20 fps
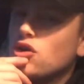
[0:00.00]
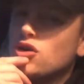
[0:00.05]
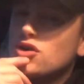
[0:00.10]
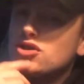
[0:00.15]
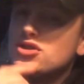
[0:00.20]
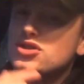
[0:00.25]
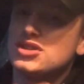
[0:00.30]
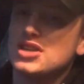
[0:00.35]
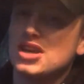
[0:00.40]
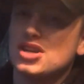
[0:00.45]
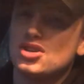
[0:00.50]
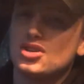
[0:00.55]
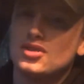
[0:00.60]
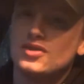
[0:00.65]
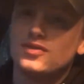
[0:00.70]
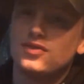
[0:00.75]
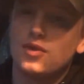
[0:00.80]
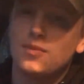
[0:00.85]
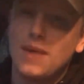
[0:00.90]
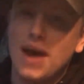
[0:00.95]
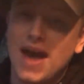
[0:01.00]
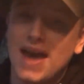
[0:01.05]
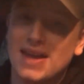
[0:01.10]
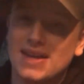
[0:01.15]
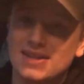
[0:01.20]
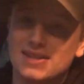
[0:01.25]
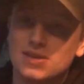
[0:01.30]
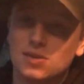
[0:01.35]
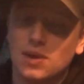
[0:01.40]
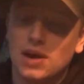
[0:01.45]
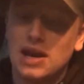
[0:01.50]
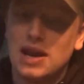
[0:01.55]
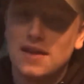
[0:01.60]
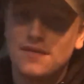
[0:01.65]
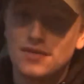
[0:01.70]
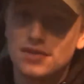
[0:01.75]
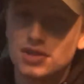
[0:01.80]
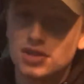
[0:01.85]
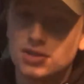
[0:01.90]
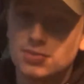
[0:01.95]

got sessions from 8 to 11